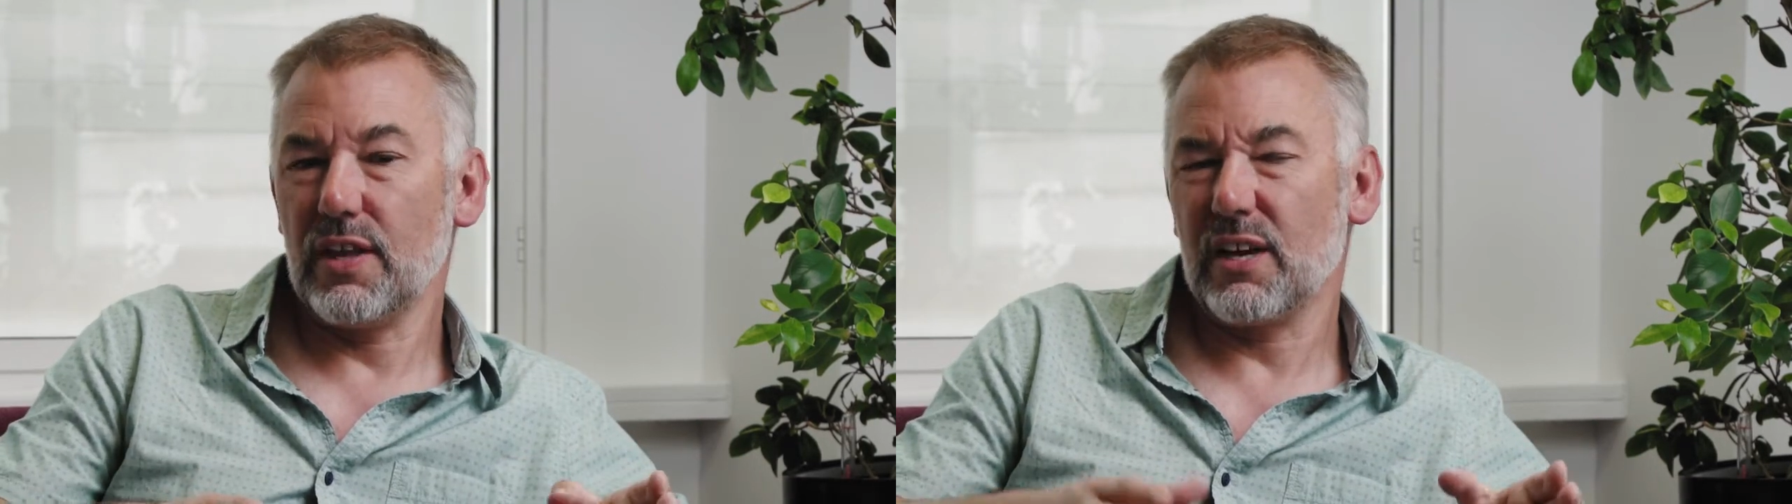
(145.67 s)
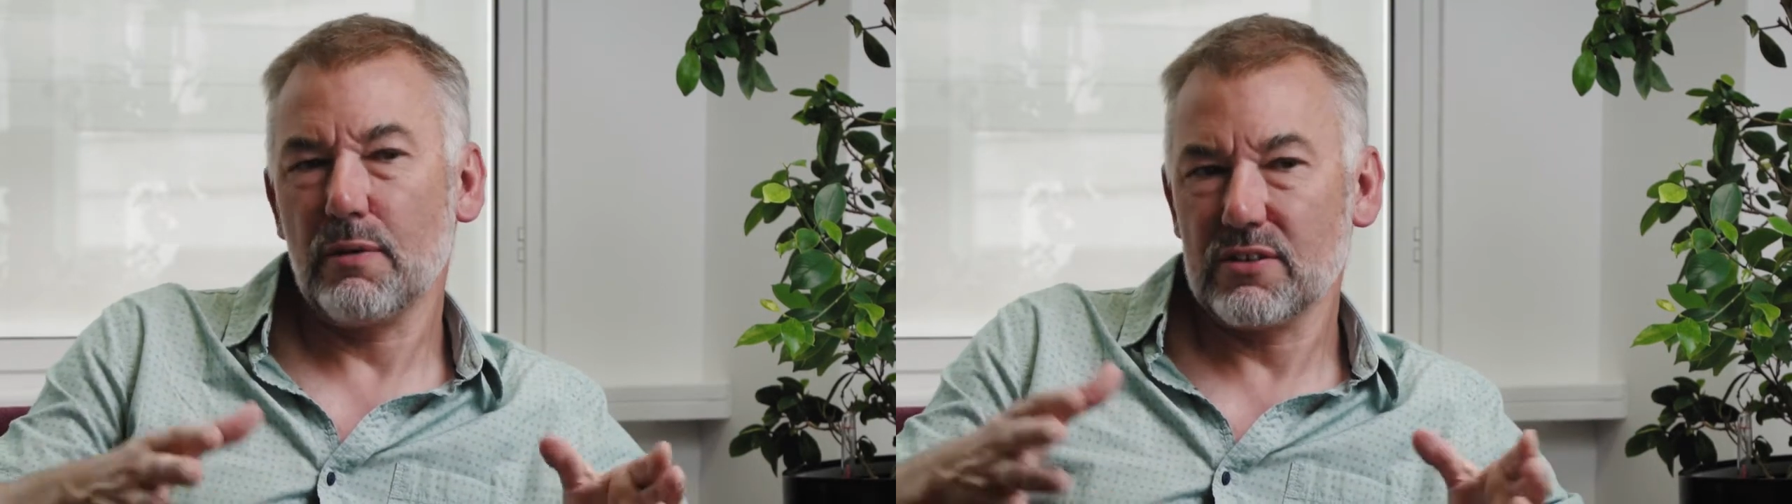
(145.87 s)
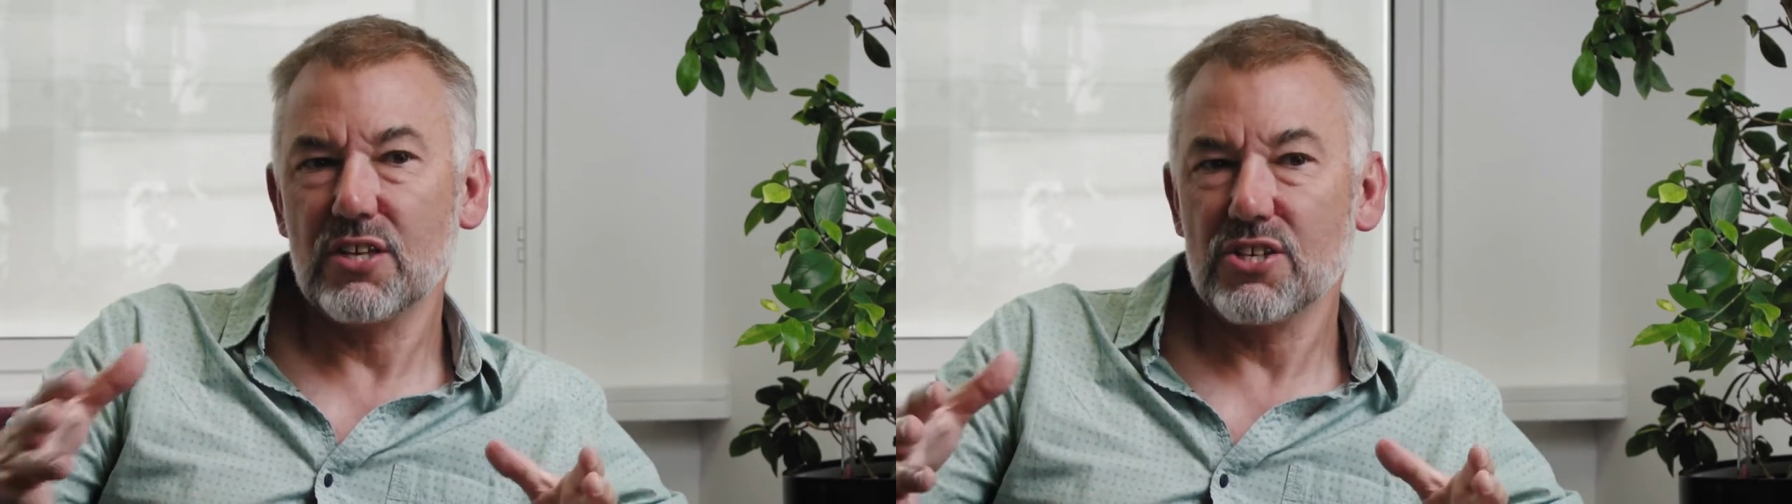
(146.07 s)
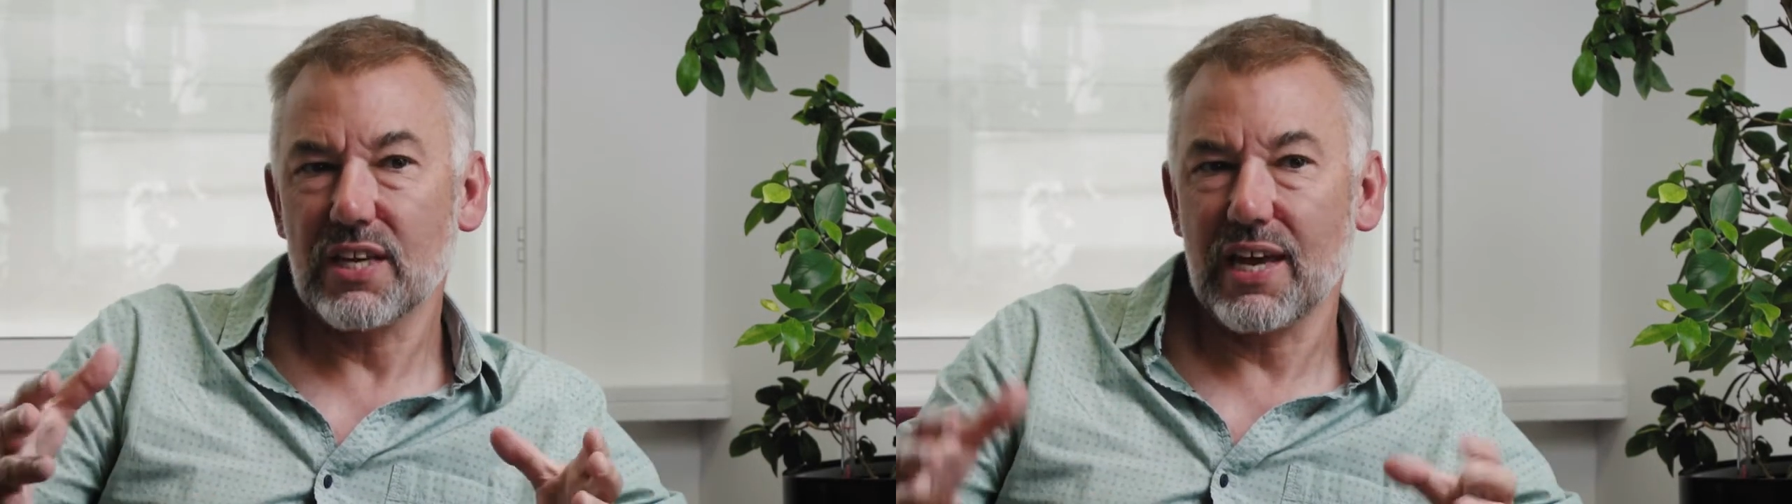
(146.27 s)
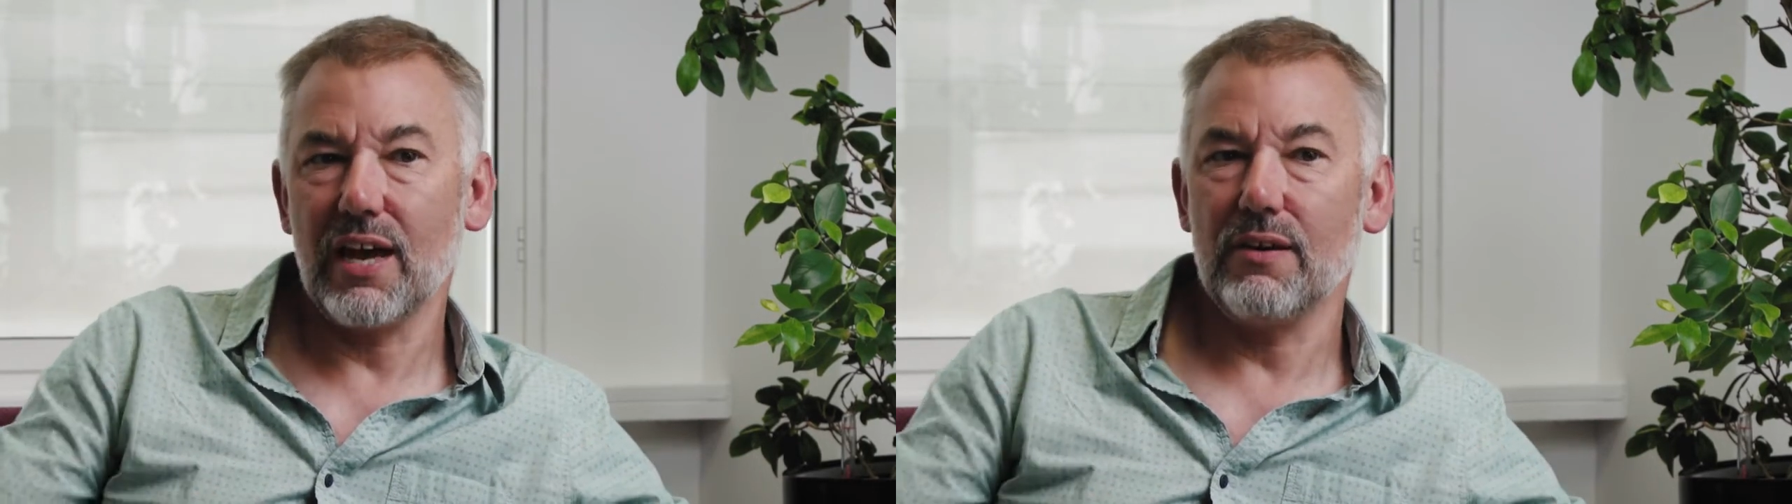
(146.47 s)
they can essentially
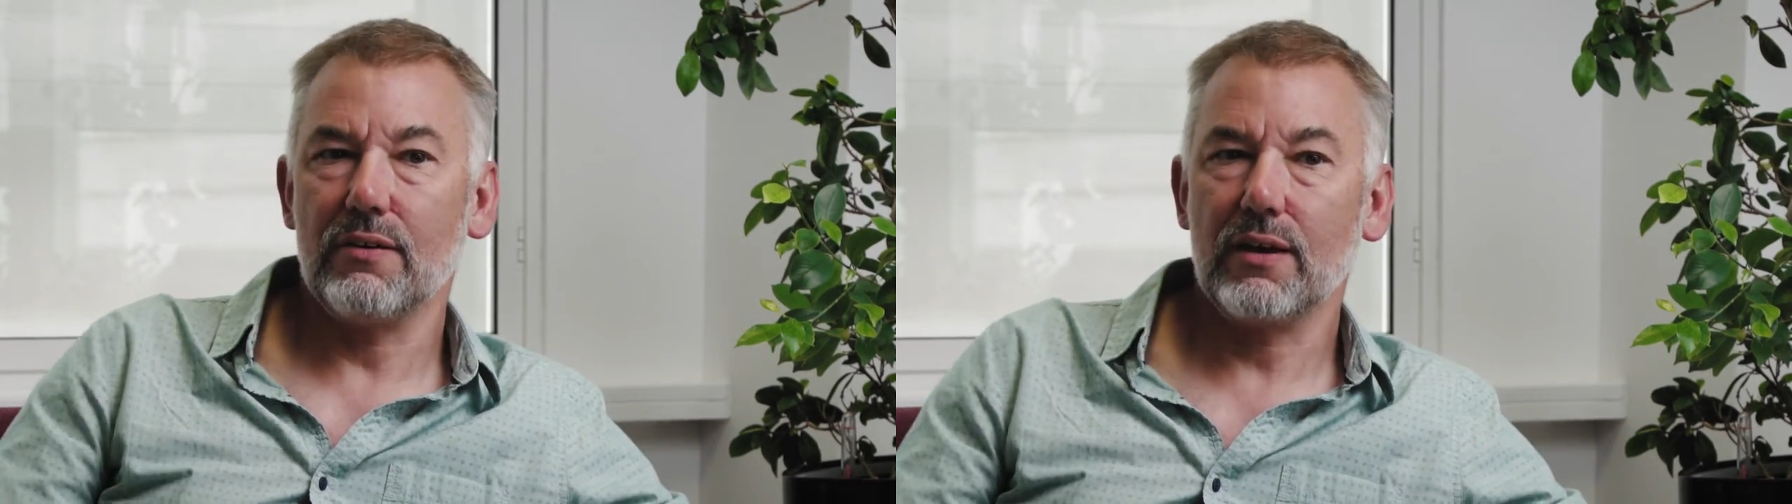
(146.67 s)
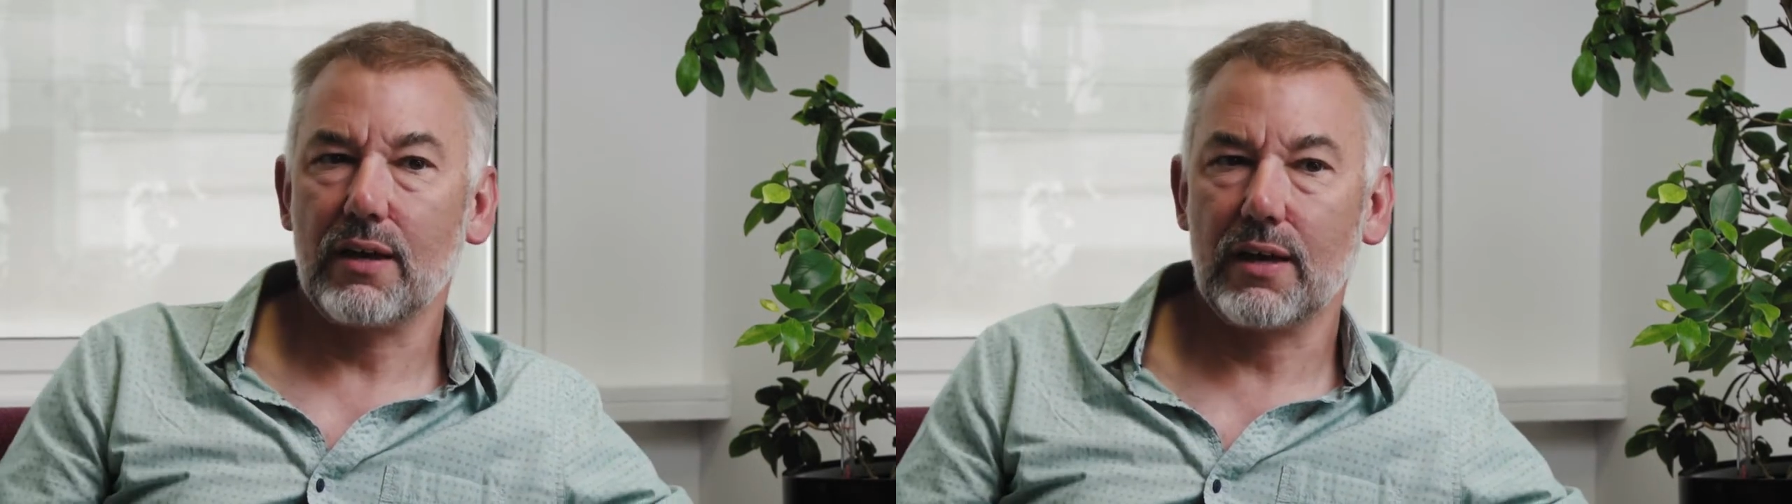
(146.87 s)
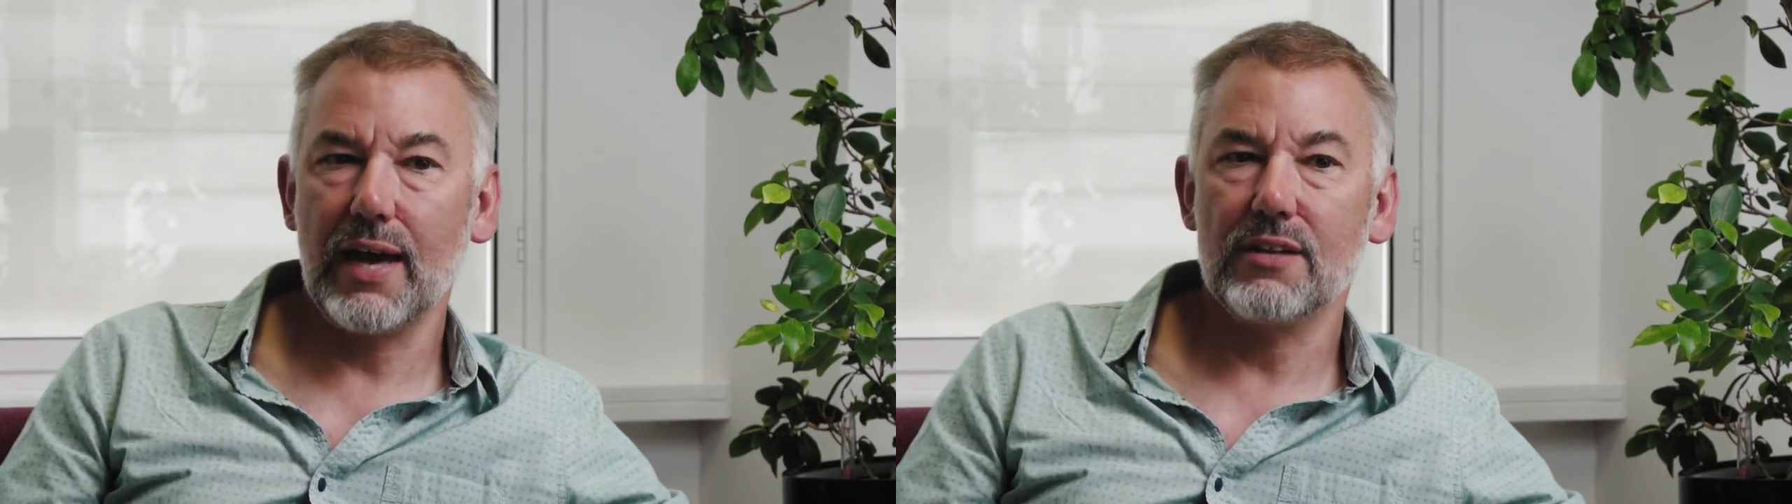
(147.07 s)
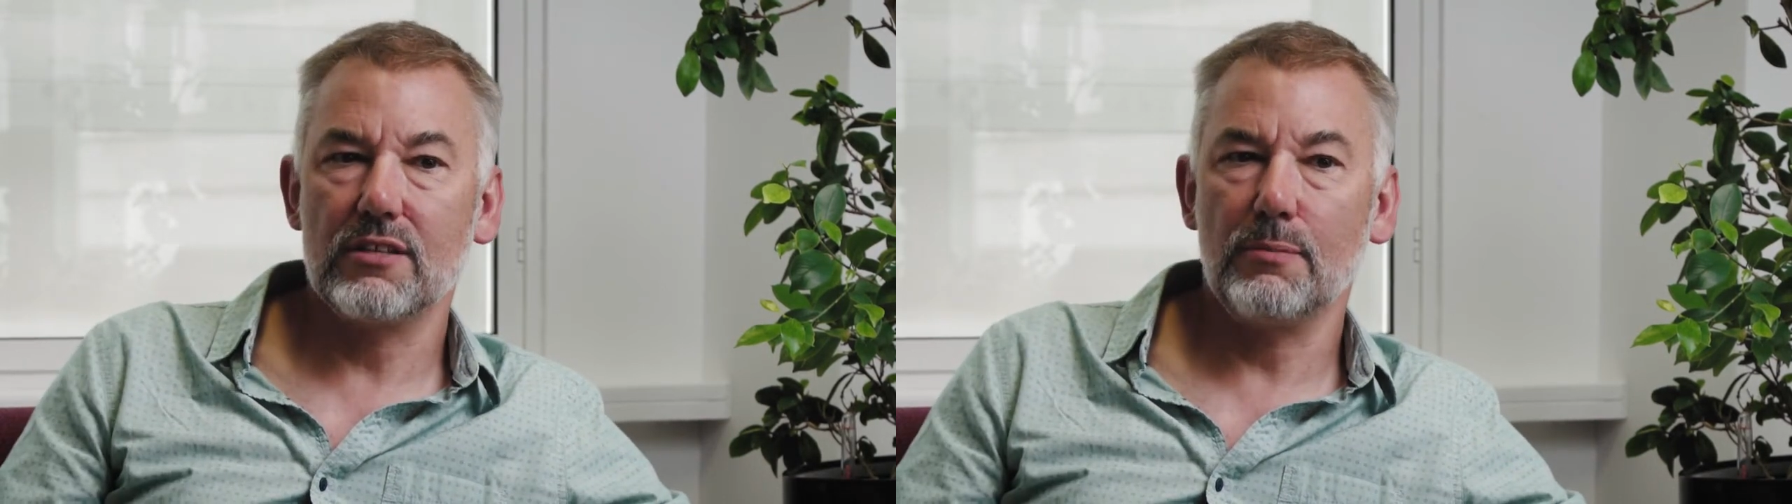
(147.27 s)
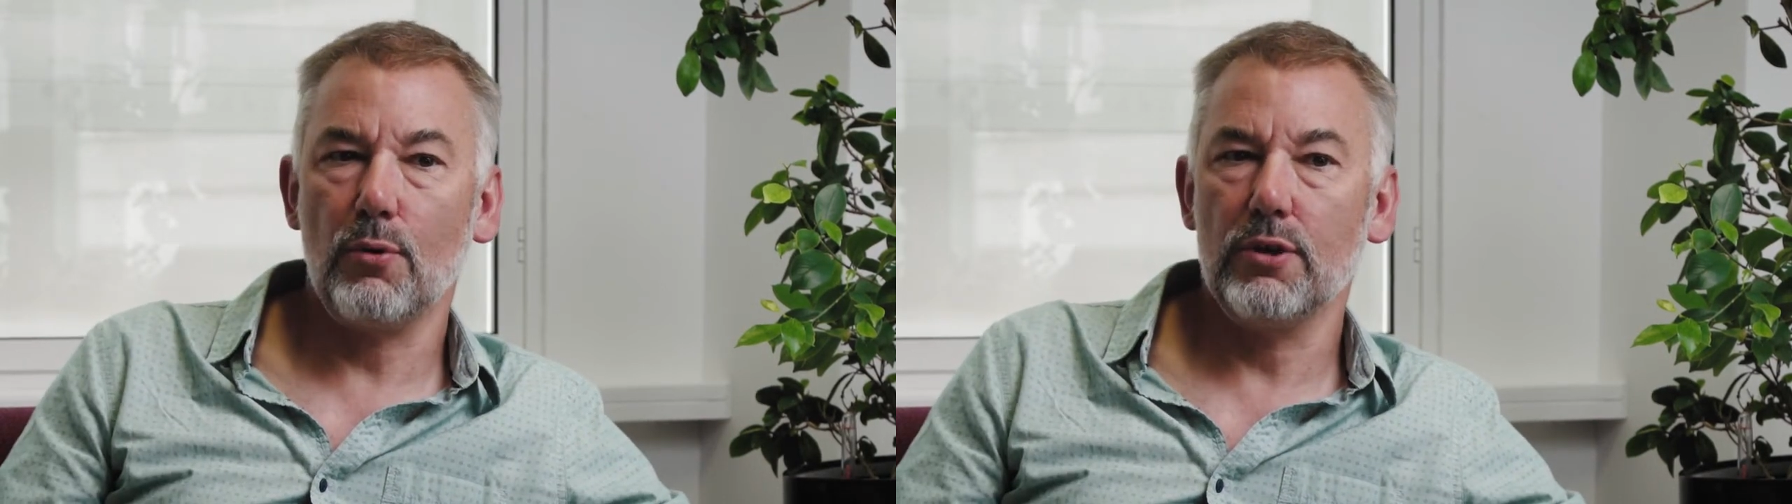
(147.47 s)
get to
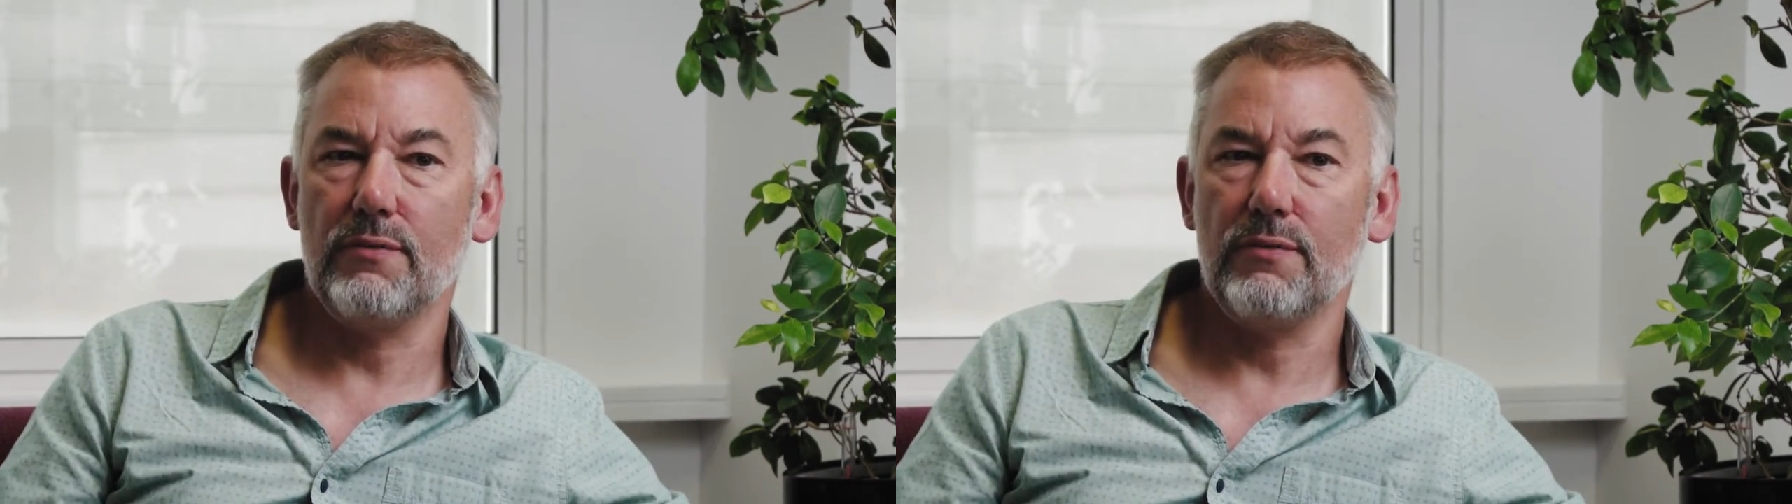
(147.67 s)
the point